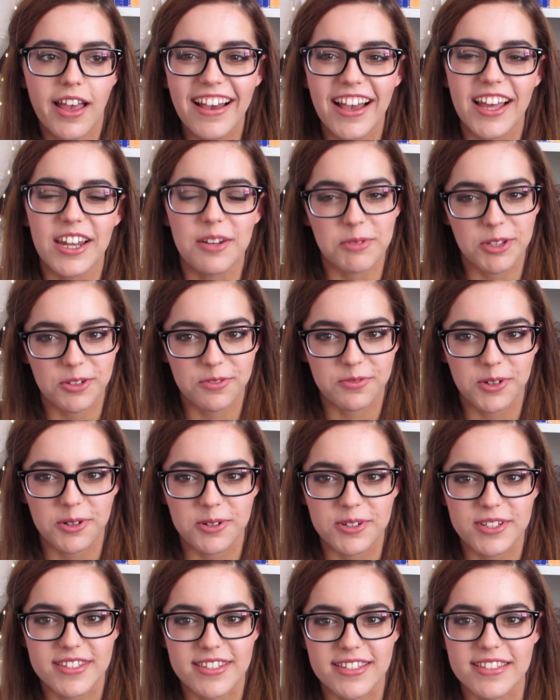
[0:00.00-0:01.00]
And I'm looking
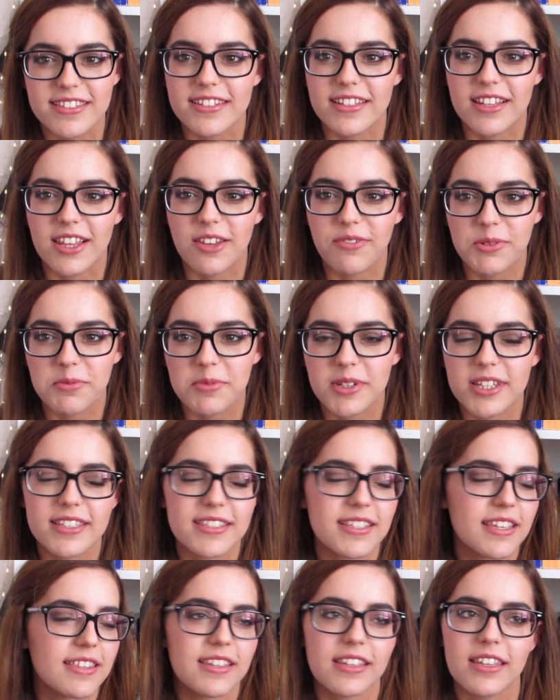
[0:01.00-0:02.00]
forward to season 11
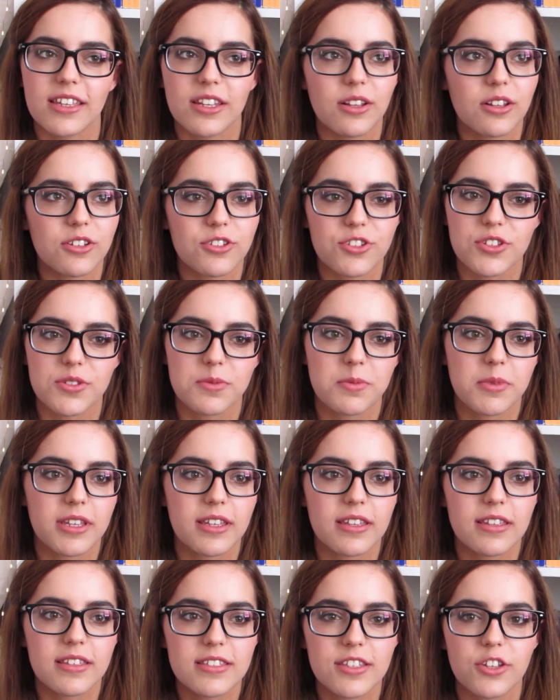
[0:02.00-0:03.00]
because I think it'll just
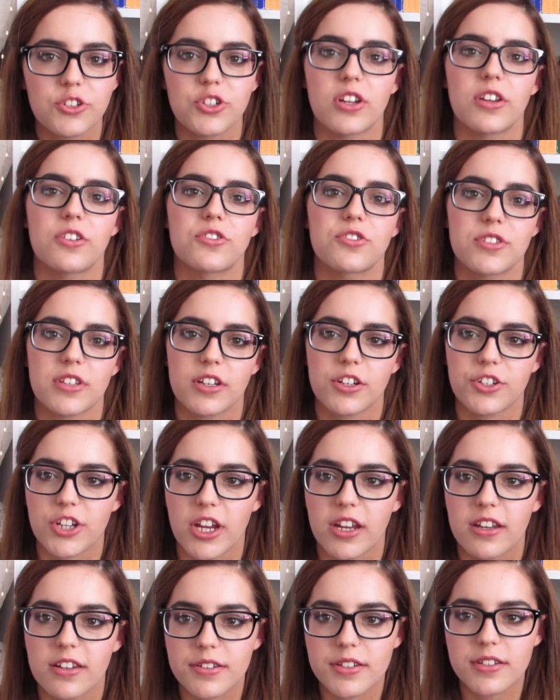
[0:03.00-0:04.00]
be such an interesting
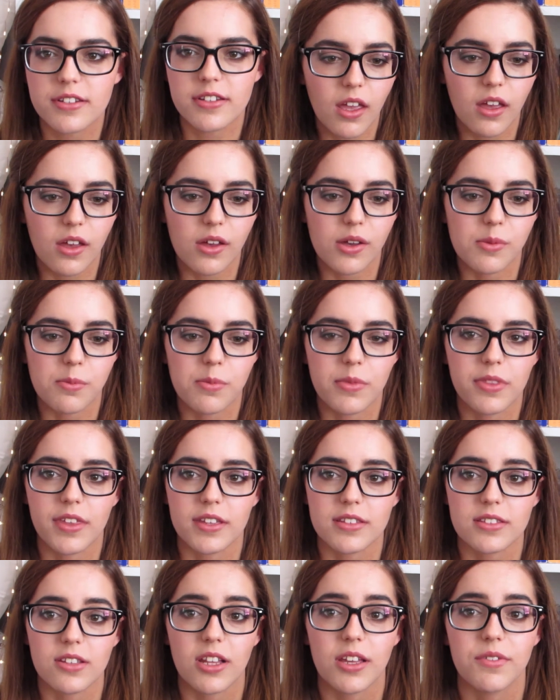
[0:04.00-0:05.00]
change.
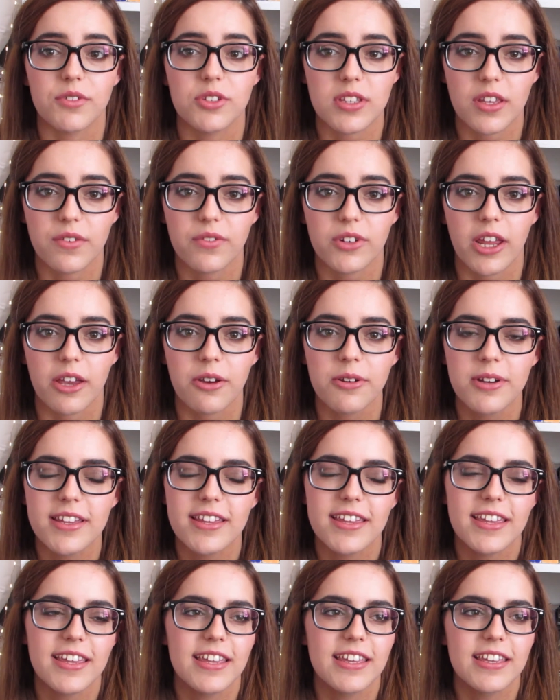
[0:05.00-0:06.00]
That's all I have to say for now.
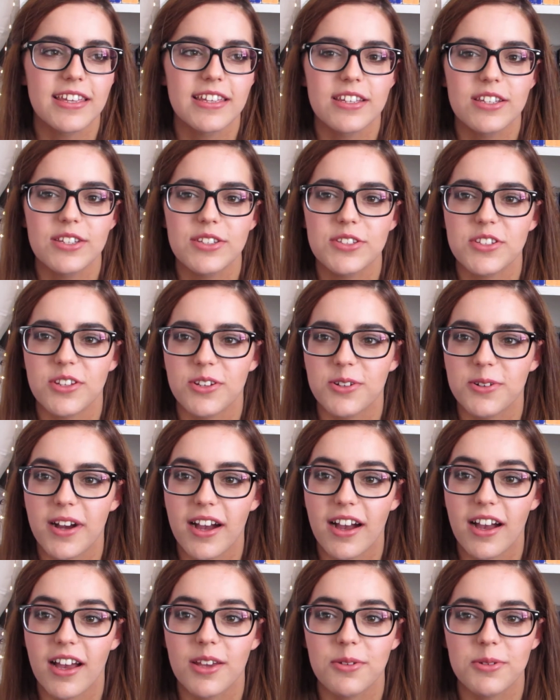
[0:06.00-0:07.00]
So
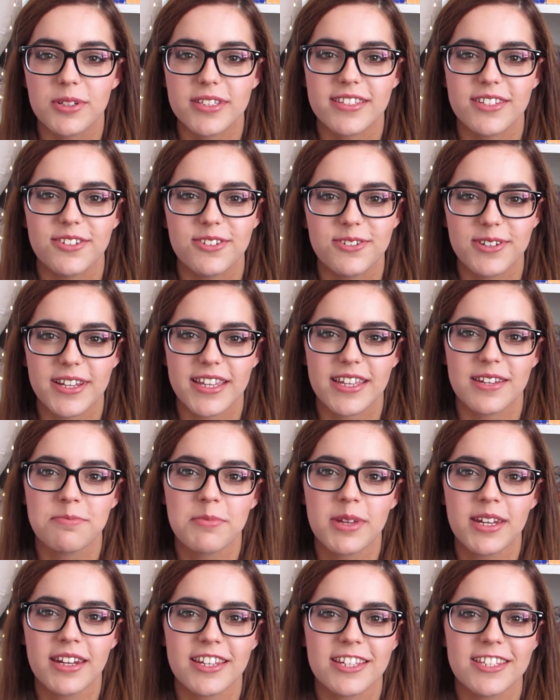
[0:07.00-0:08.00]
I will see you in
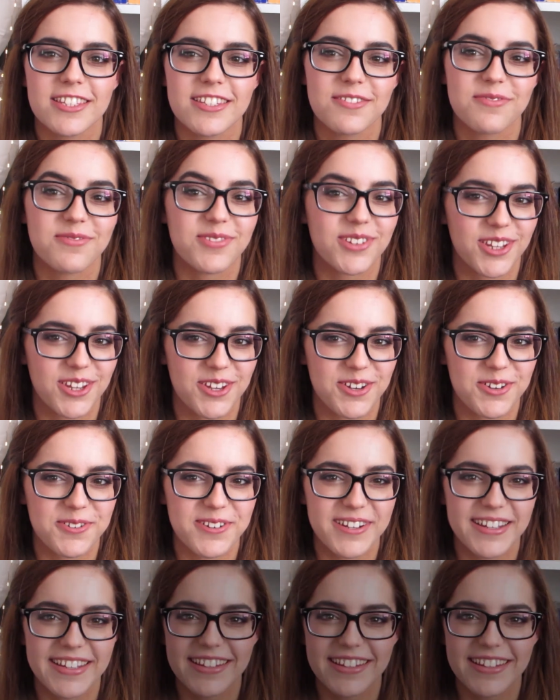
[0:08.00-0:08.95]
my next video.